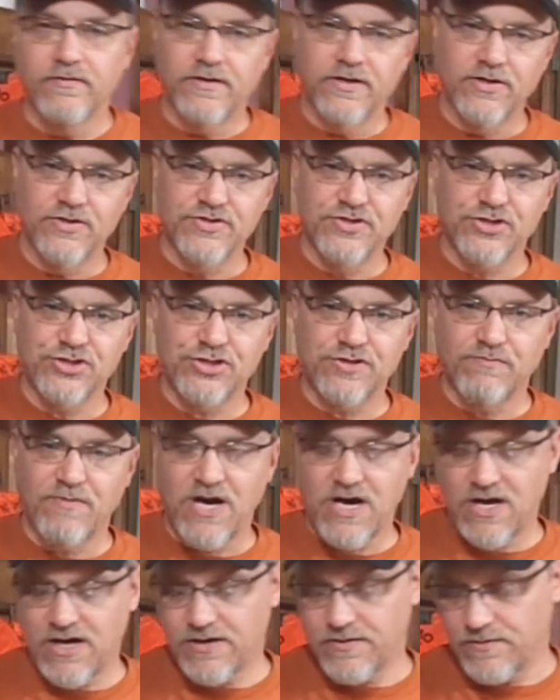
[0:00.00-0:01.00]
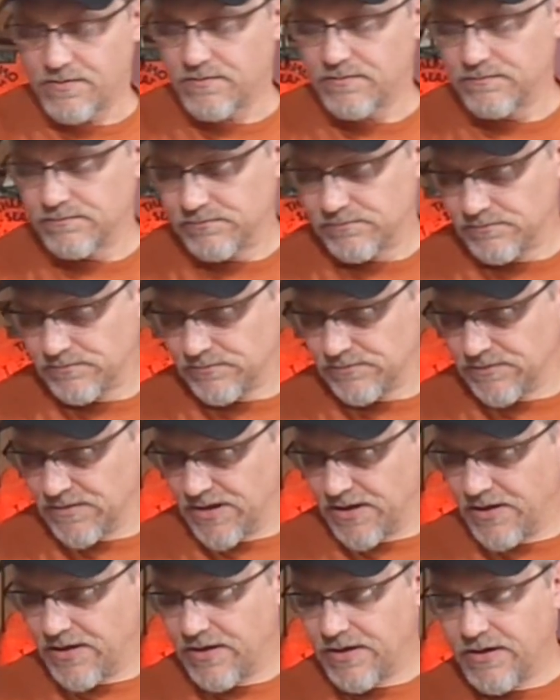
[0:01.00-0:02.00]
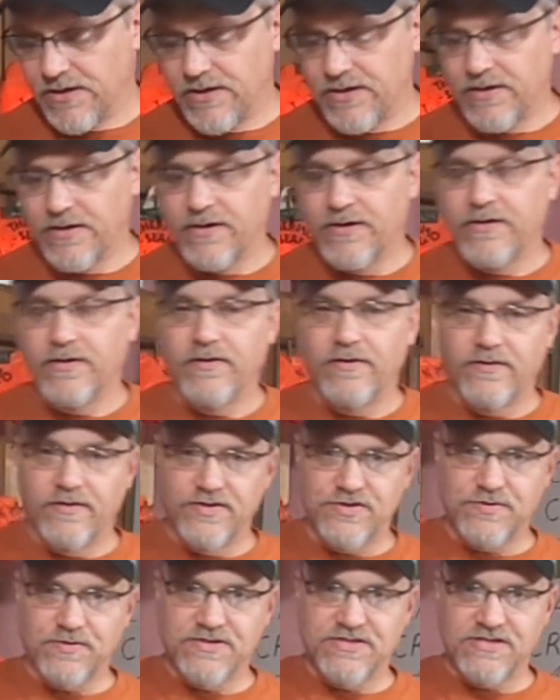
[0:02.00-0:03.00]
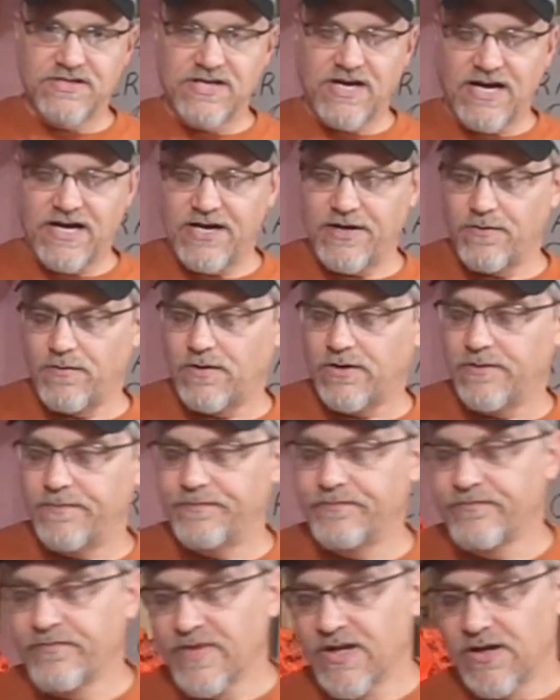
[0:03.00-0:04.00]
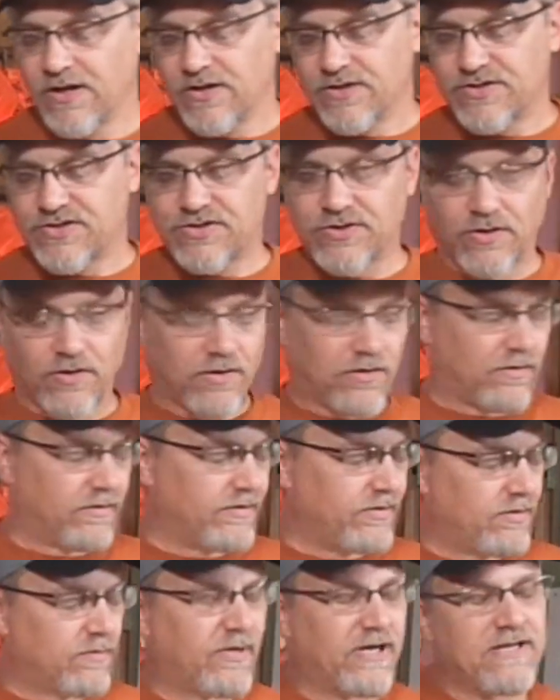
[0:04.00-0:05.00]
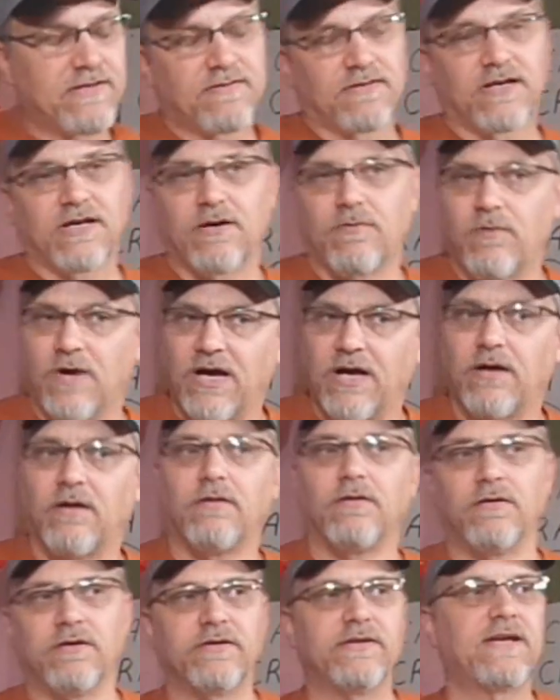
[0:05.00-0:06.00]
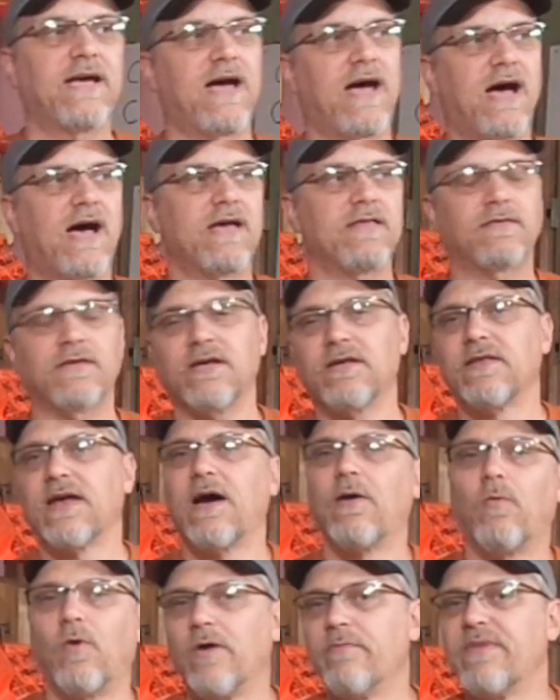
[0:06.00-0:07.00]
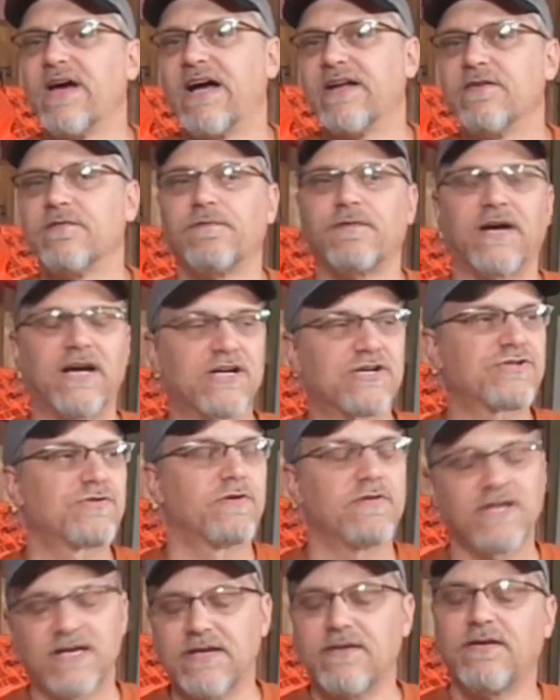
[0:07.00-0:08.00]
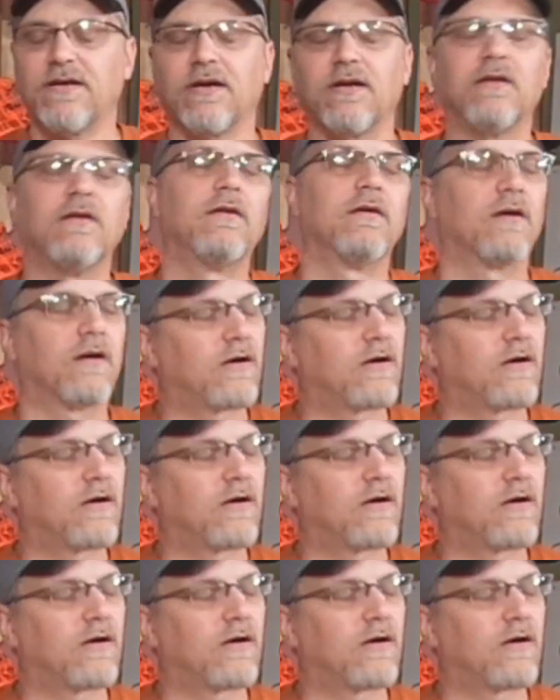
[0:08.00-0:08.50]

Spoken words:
Here's a Shimano. This one's a Daiwa. So you might think, well, yeah, I think that one manufacturer, they did